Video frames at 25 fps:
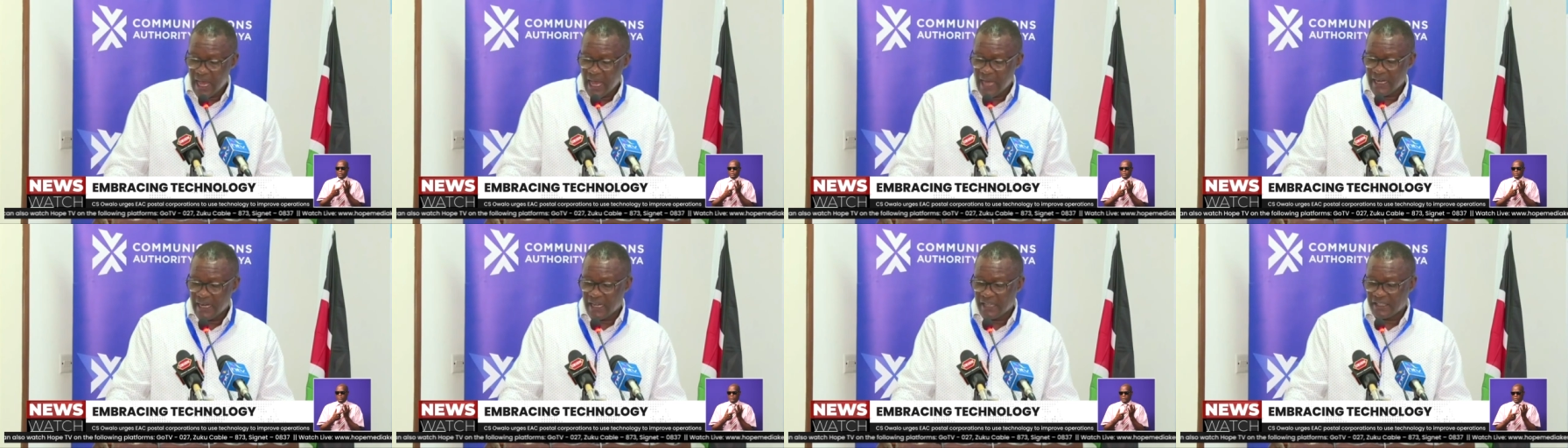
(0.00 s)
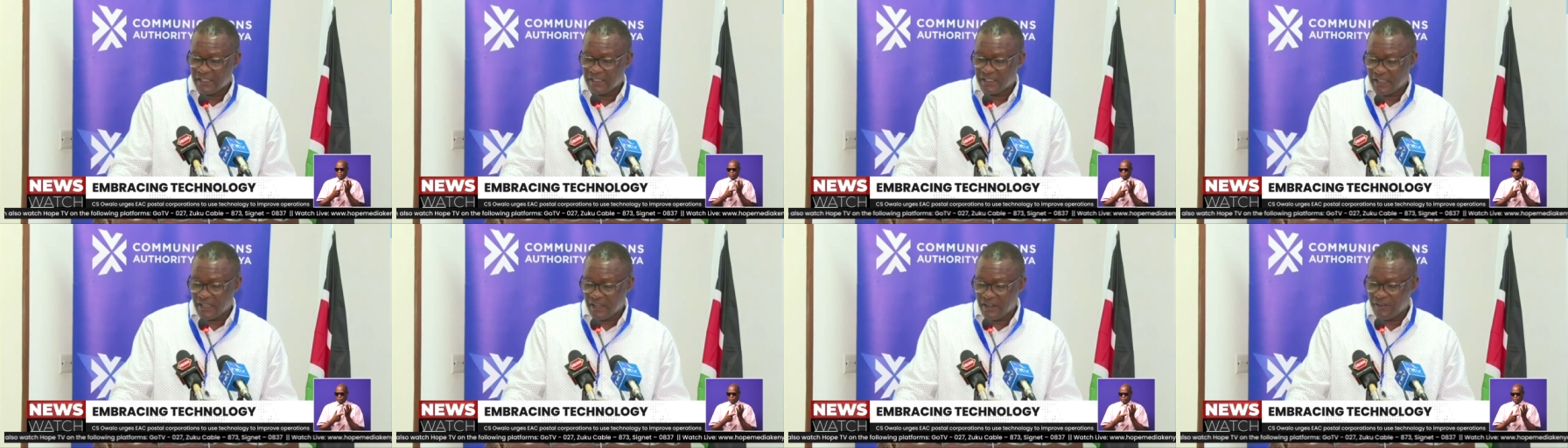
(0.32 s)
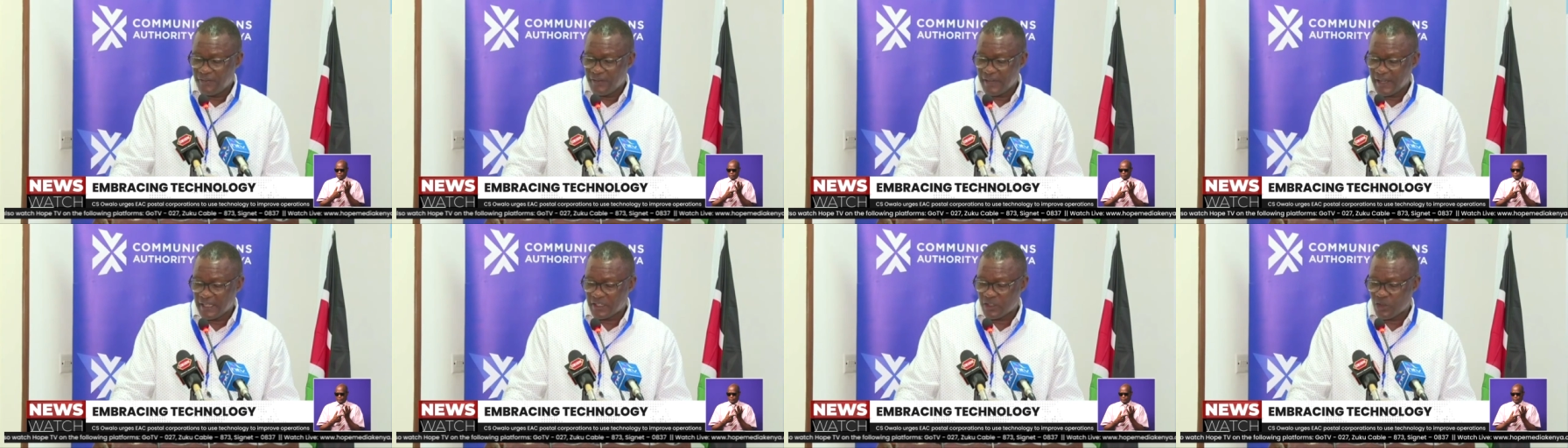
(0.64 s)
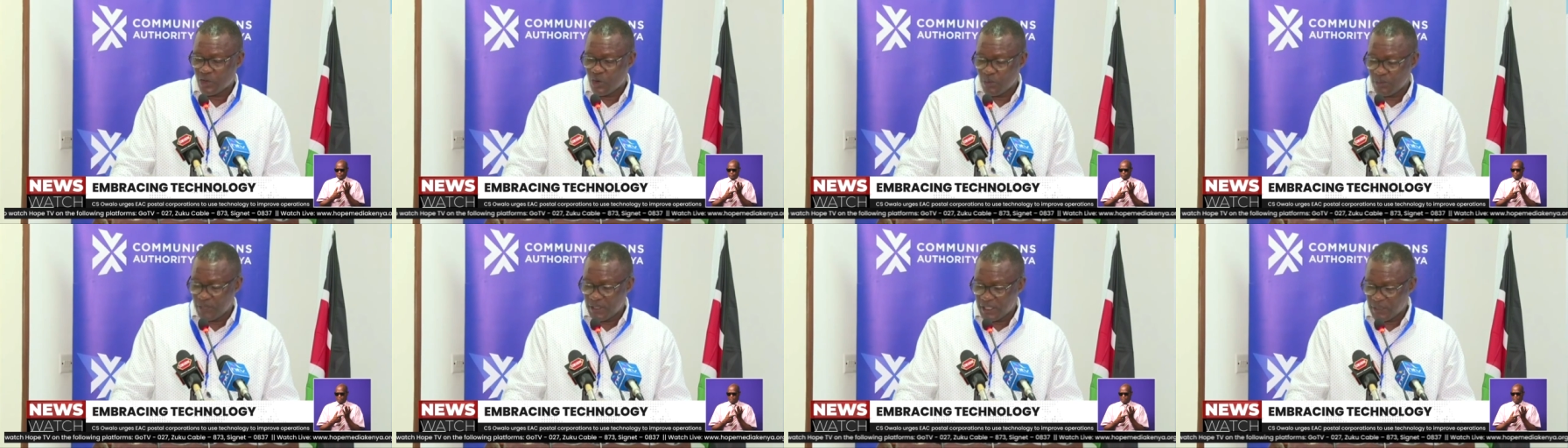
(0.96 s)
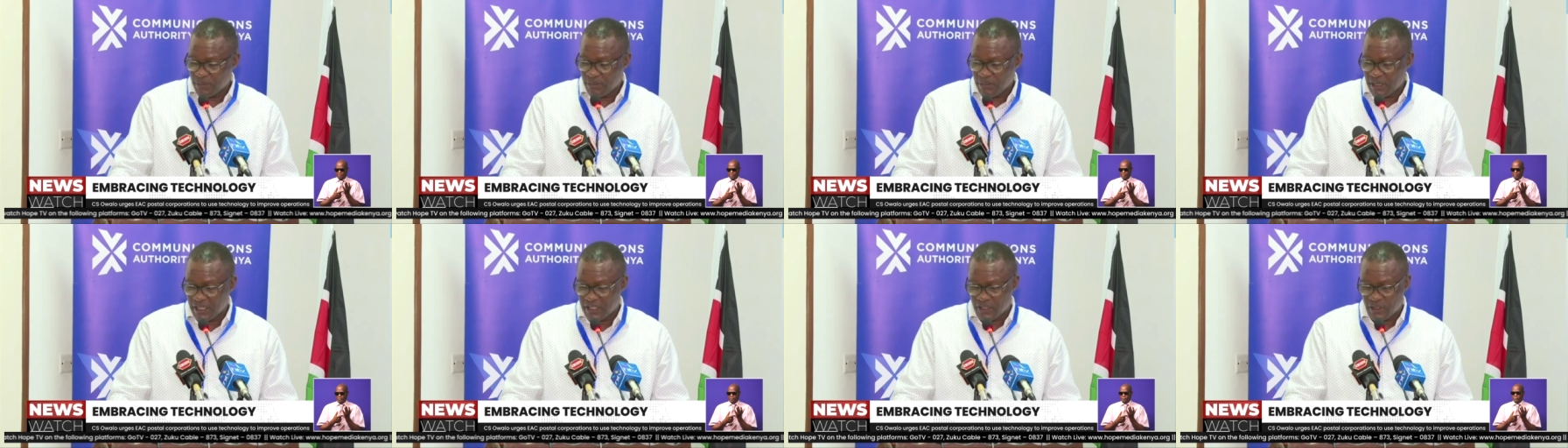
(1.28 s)
and a steadfast
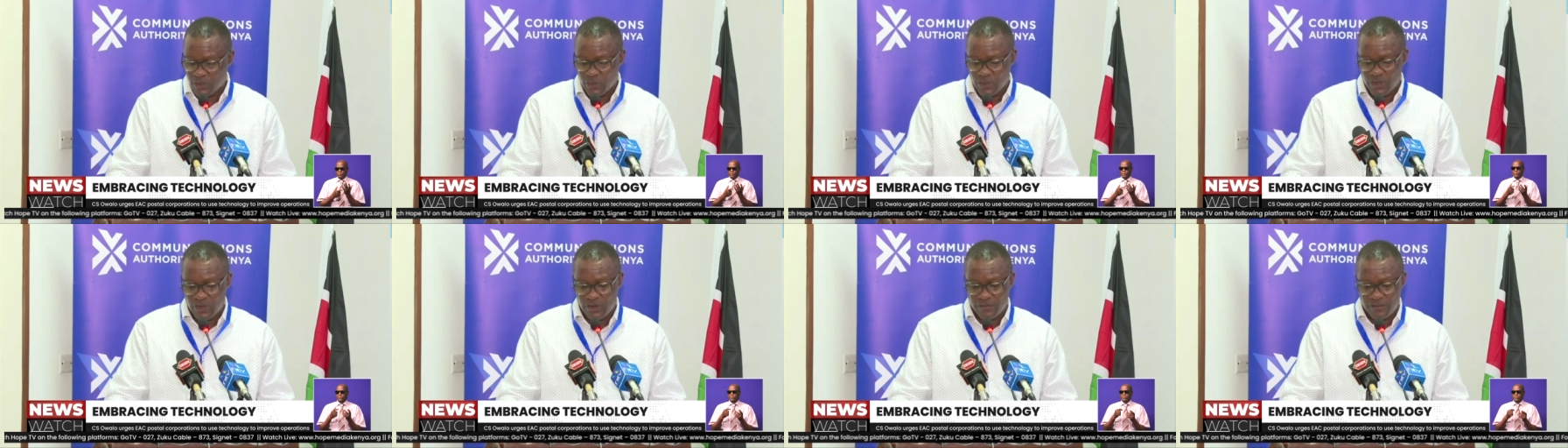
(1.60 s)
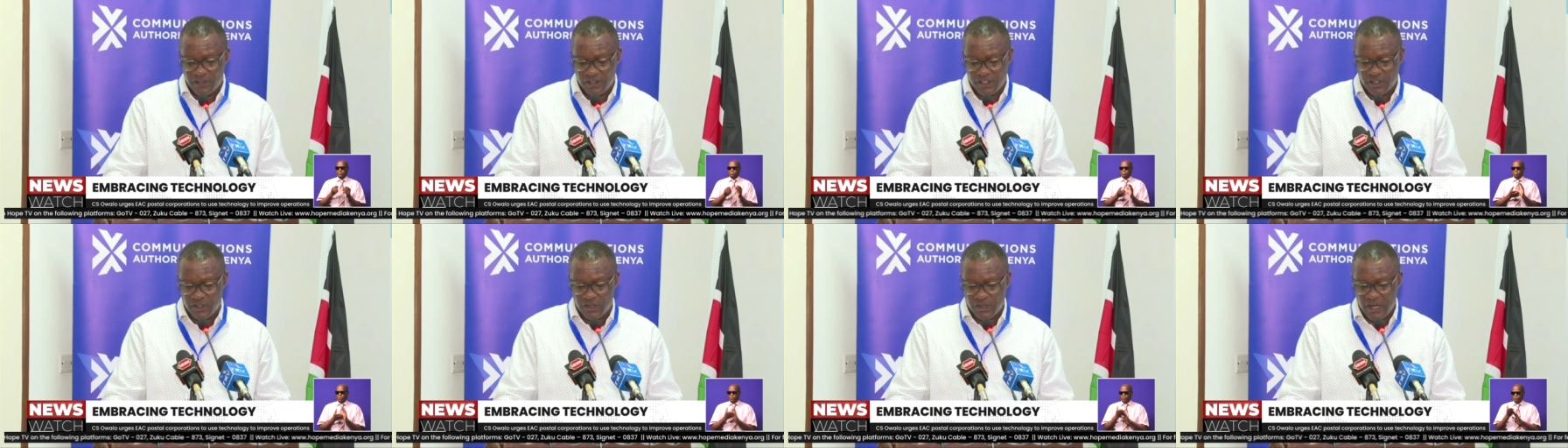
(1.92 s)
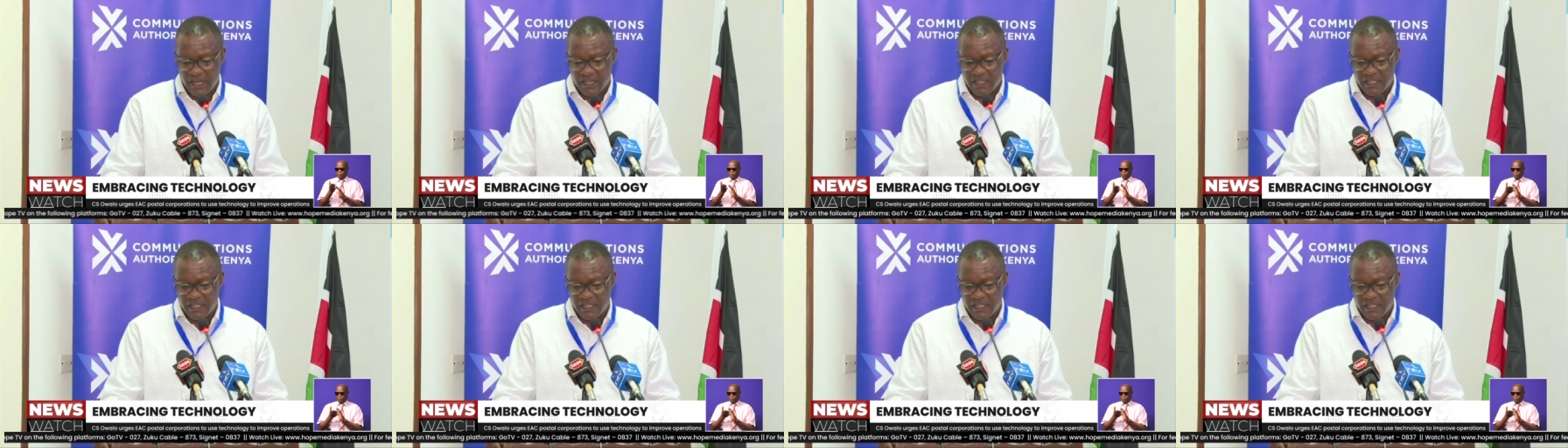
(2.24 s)
commitment to innovation